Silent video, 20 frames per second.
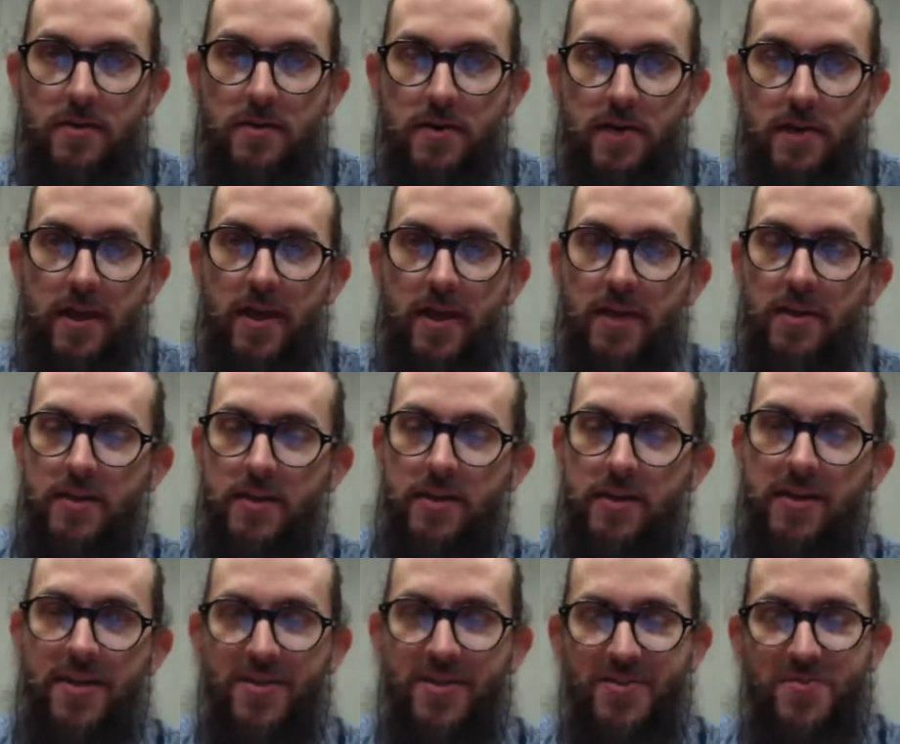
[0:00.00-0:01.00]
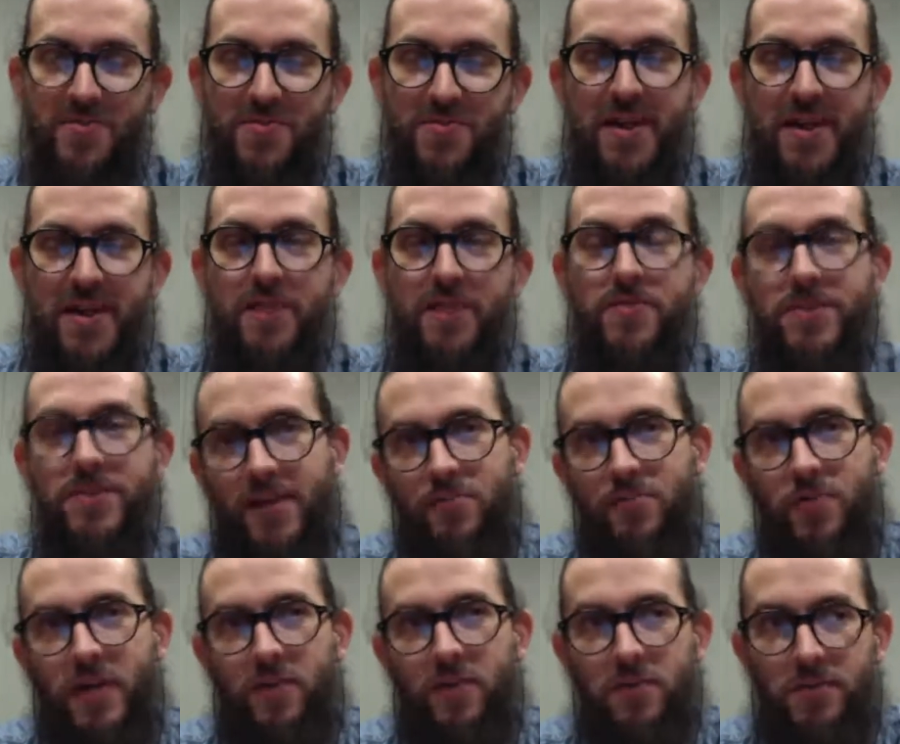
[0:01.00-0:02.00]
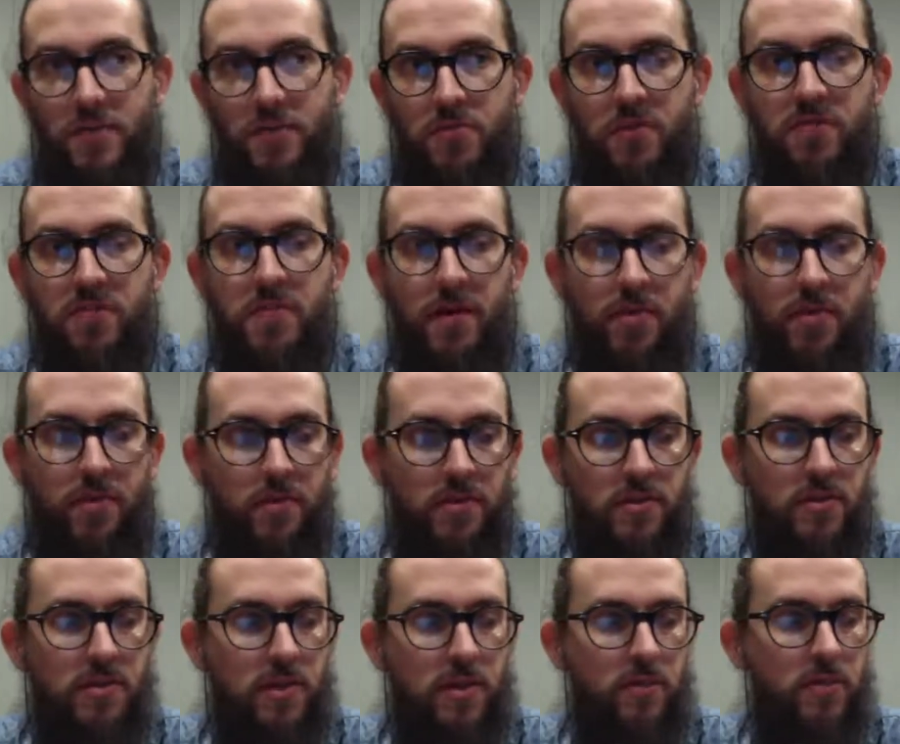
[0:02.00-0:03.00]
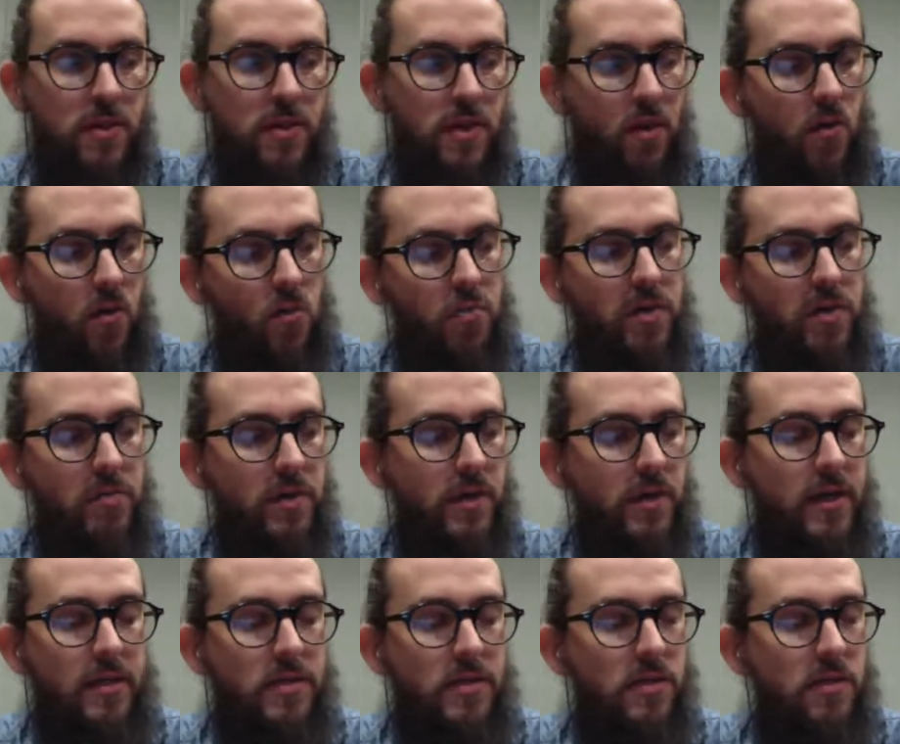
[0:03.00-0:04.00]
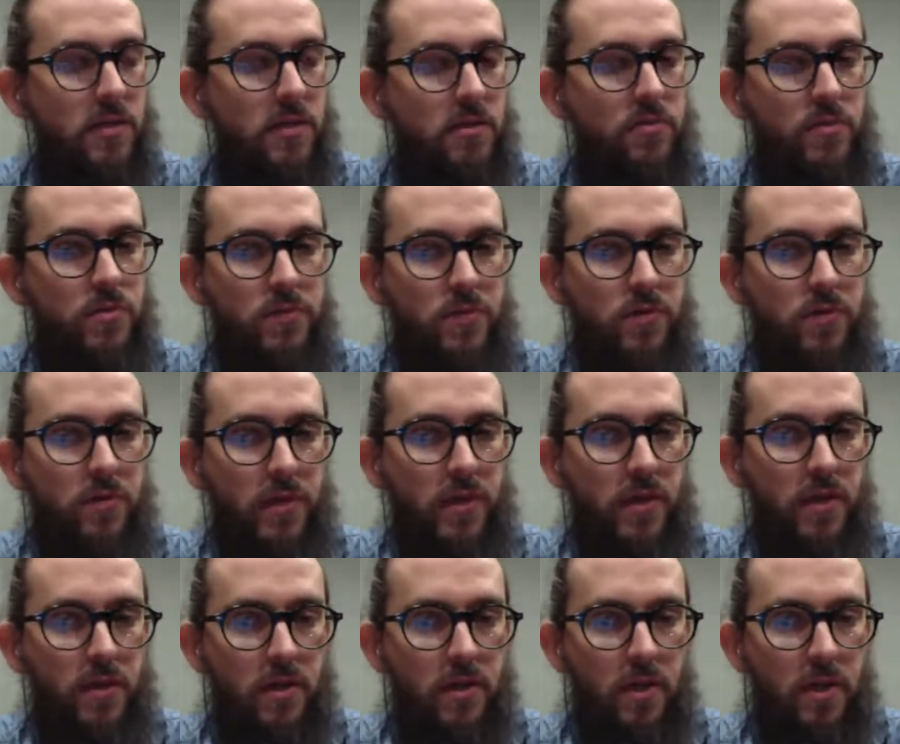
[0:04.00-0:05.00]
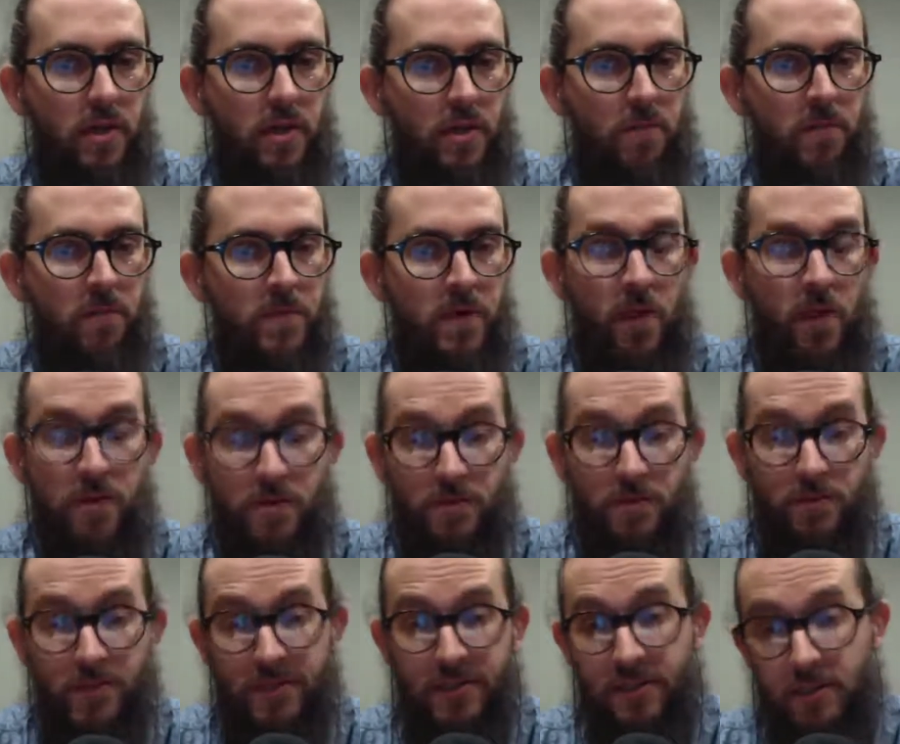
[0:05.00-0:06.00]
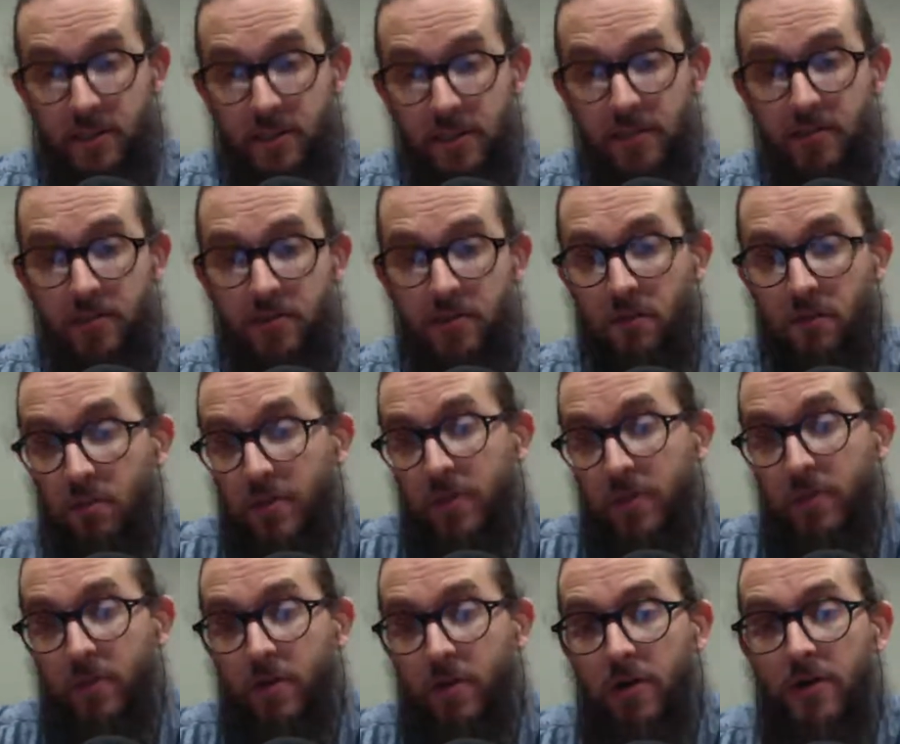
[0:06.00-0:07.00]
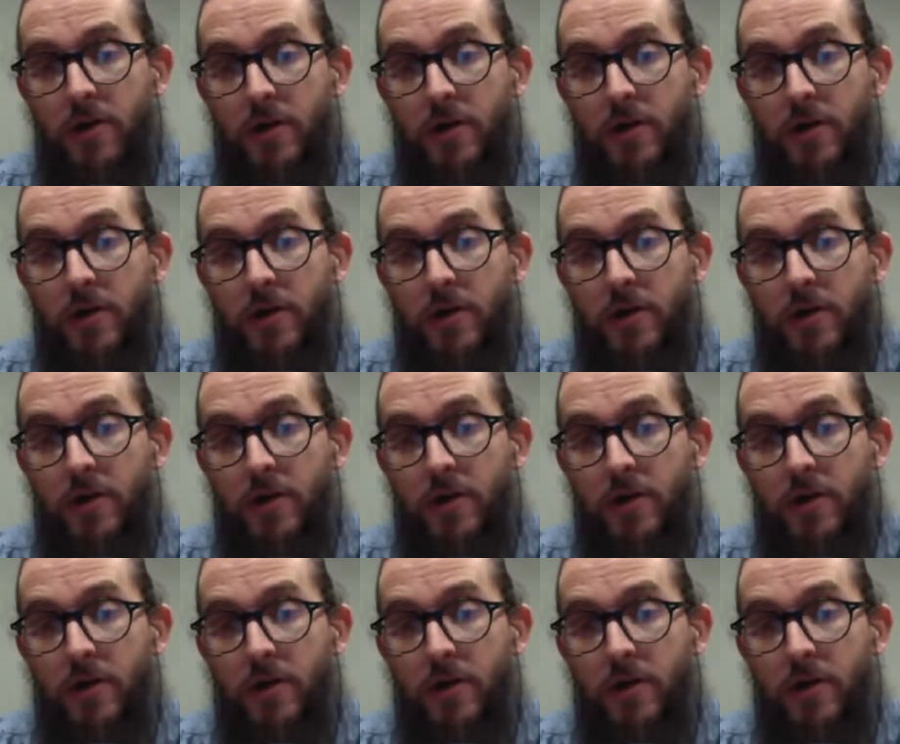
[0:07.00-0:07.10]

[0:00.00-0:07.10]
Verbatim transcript: And after that, when I was done with my thesis, I was like, oh, maybe I can start reviewing concerts and CDs on my blog,